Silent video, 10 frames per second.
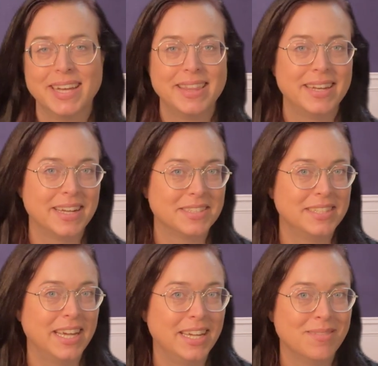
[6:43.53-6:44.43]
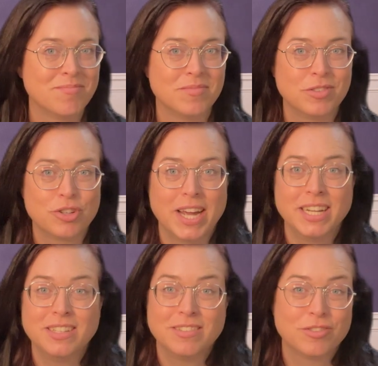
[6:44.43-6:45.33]
The next day,
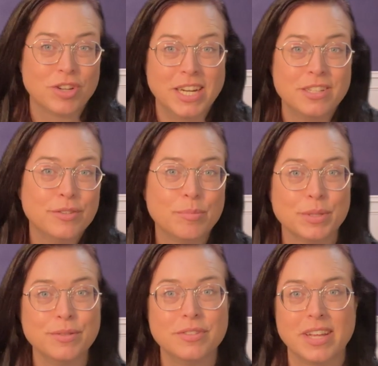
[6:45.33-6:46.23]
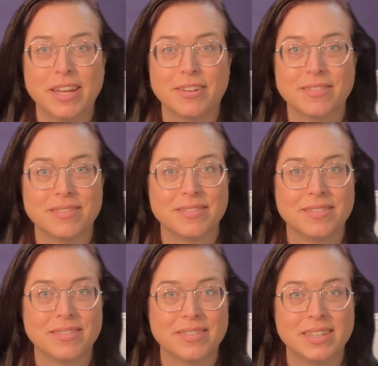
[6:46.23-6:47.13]
try to do a blues scale.
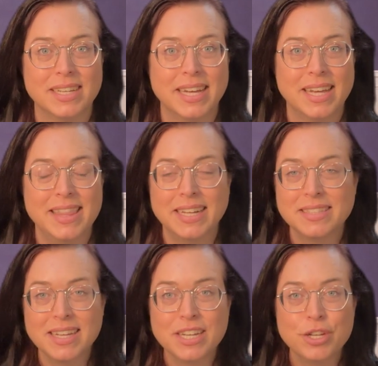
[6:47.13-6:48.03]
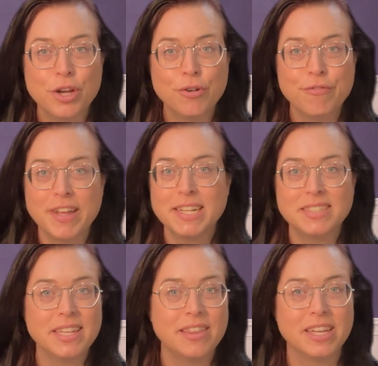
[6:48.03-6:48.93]
That's it. No
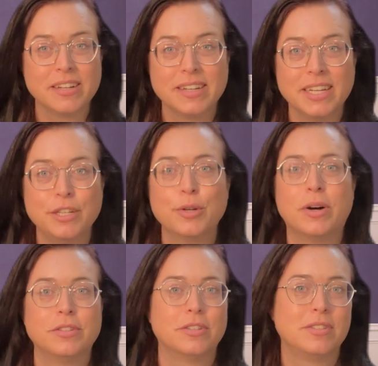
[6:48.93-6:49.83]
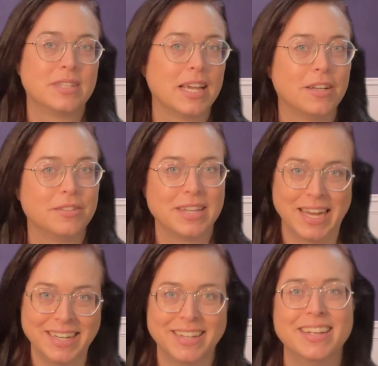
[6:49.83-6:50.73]
fancy theory, no altered scales
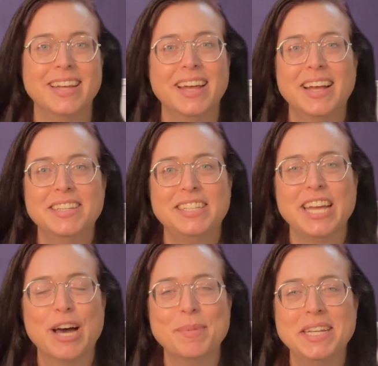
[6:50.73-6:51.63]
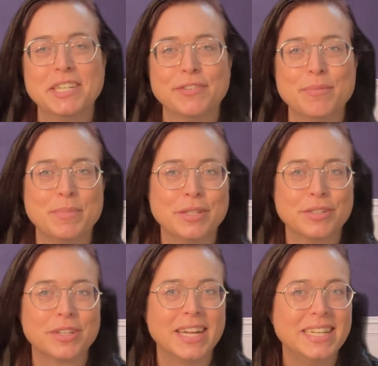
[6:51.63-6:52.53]
yet. See how many different
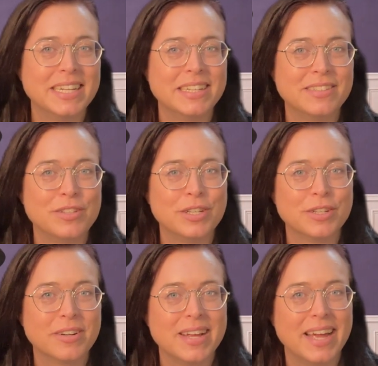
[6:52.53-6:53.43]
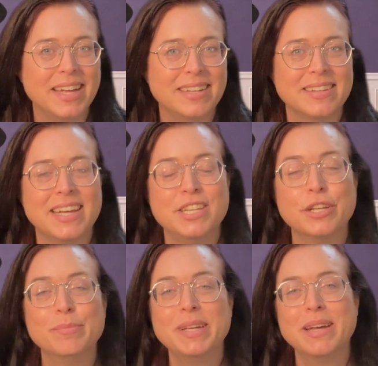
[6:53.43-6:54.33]
musical ideas you can create, and
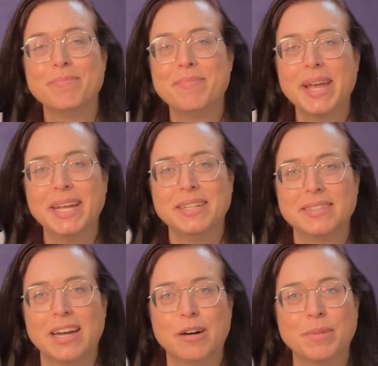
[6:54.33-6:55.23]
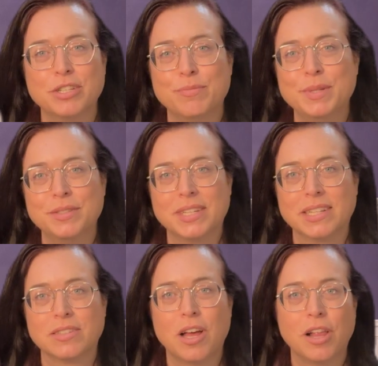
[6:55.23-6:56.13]
you'll be amazed how much music
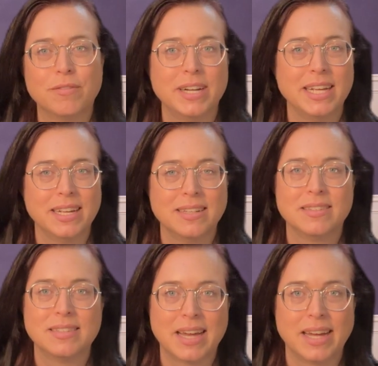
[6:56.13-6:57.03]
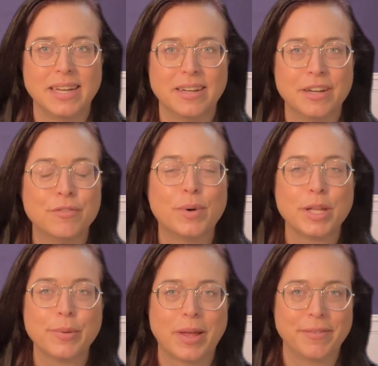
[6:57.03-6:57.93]
is already inside of what
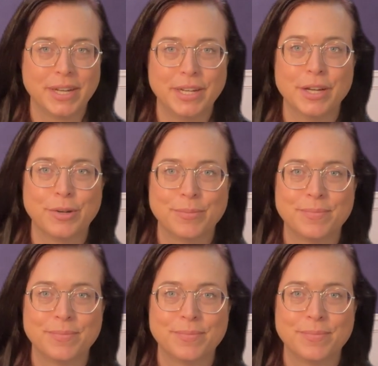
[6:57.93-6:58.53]
you already know.